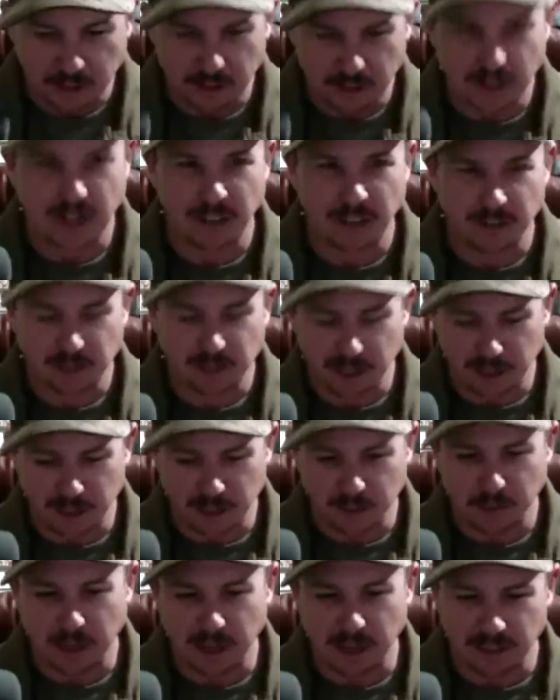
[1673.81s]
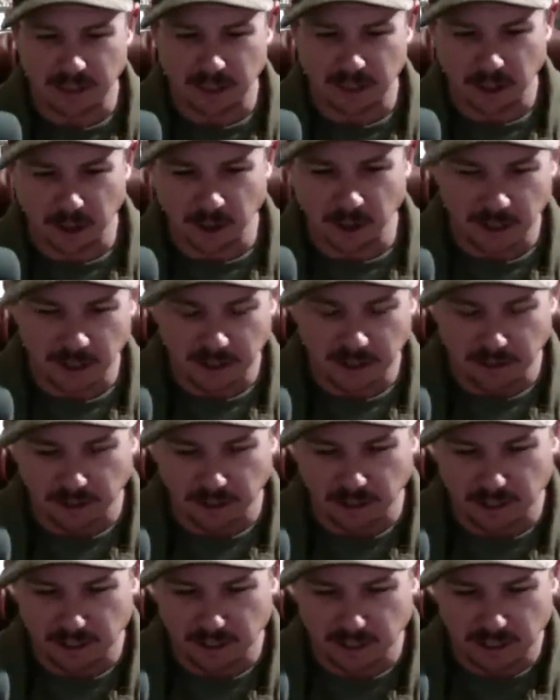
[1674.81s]
conversation about early
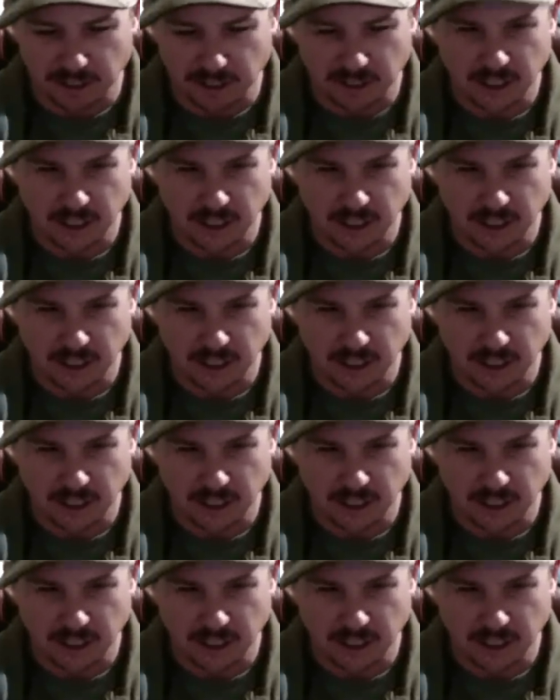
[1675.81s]
versus